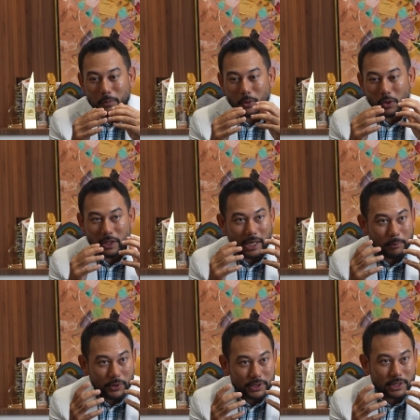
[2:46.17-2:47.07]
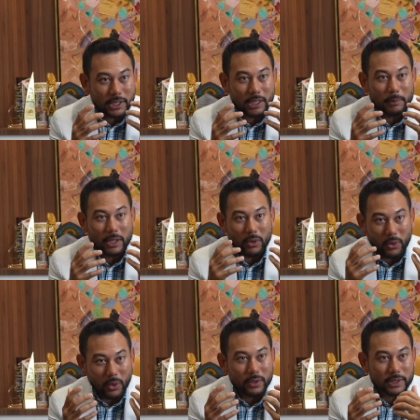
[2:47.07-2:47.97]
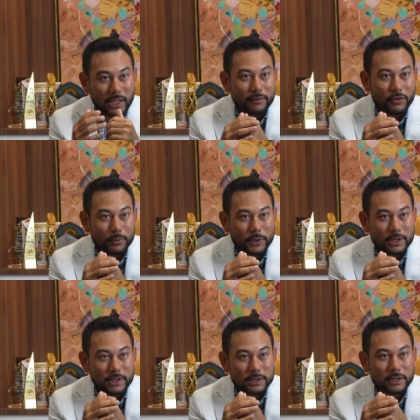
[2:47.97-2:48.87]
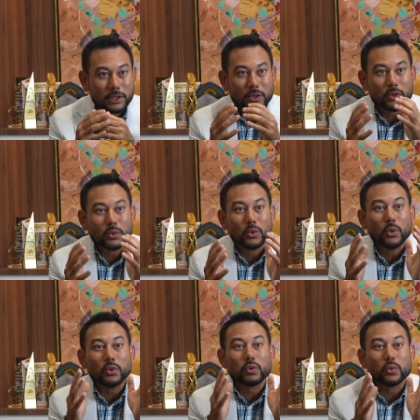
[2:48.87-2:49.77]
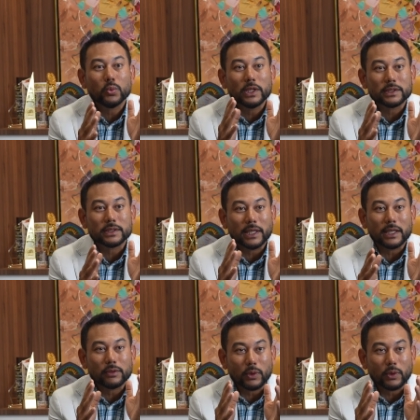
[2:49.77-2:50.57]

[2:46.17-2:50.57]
collaboration among all takaful operators to go towards that